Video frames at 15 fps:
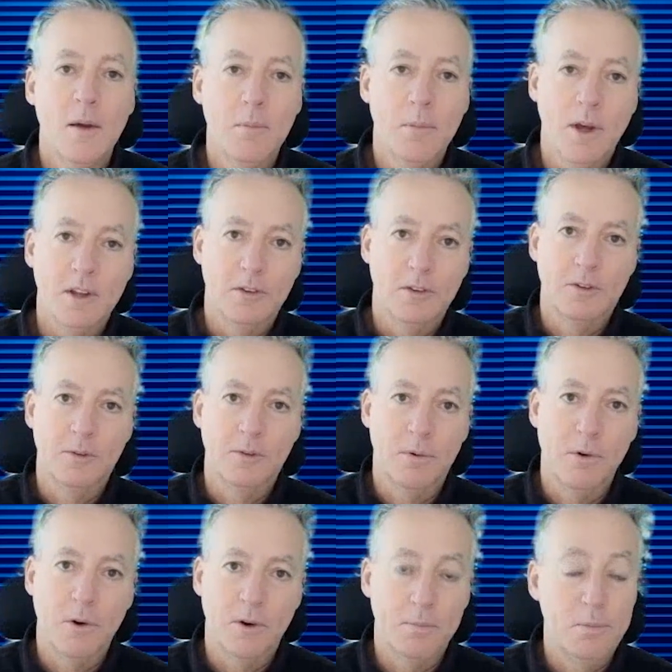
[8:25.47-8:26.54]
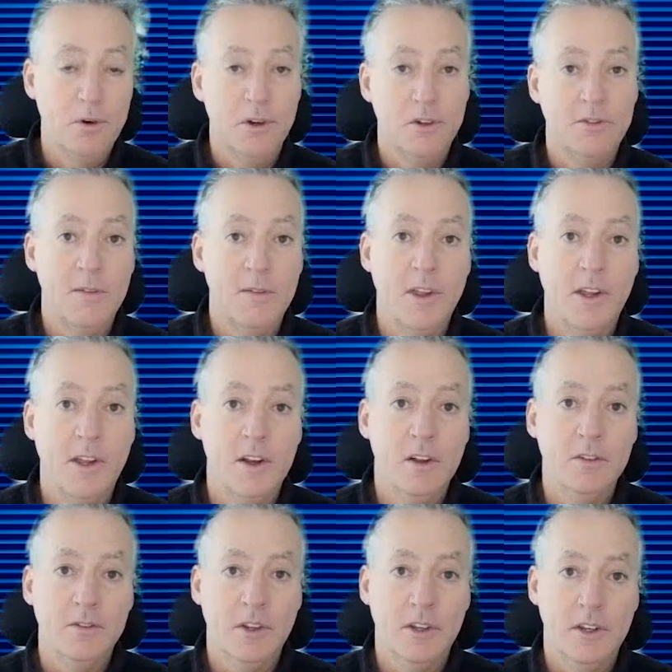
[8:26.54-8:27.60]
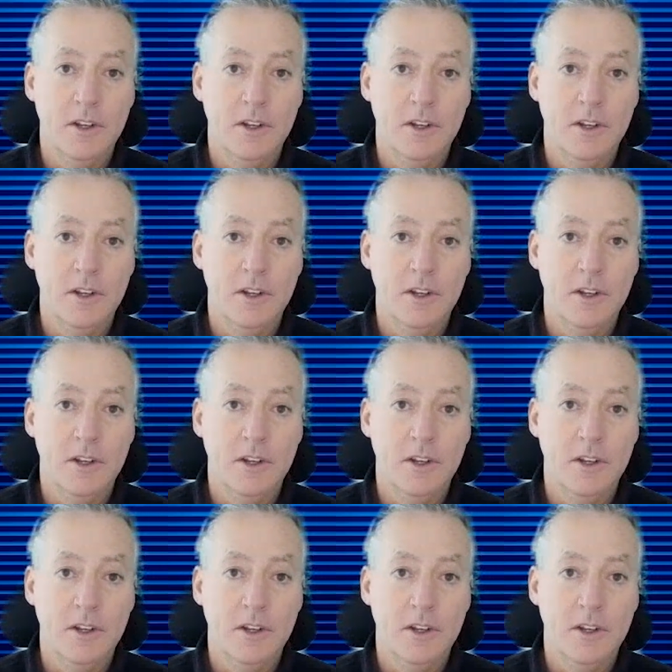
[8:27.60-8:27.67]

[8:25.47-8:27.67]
but to support and push everything else that